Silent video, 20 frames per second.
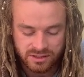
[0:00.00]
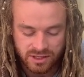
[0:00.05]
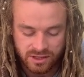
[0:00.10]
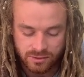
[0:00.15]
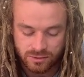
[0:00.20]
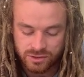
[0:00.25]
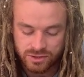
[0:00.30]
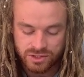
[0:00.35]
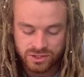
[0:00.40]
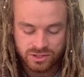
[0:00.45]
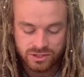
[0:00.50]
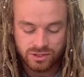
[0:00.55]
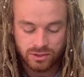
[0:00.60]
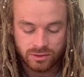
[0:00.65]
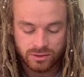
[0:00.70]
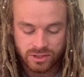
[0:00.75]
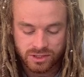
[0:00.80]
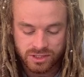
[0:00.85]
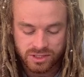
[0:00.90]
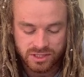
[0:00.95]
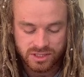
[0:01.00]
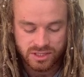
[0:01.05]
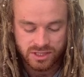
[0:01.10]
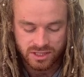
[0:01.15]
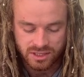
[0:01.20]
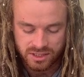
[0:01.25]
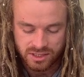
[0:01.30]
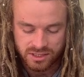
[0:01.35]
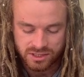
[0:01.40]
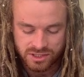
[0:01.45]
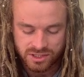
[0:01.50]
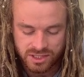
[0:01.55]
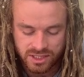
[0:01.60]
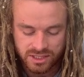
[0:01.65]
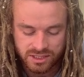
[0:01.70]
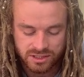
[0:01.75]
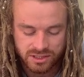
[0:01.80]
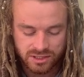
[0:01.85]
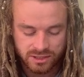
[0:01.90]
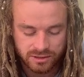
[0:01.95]
they were astonished in his
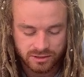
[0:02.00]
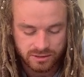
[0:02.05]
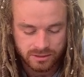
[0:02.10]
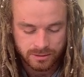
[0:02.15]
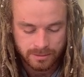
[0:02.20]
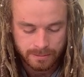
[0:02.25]
teaching.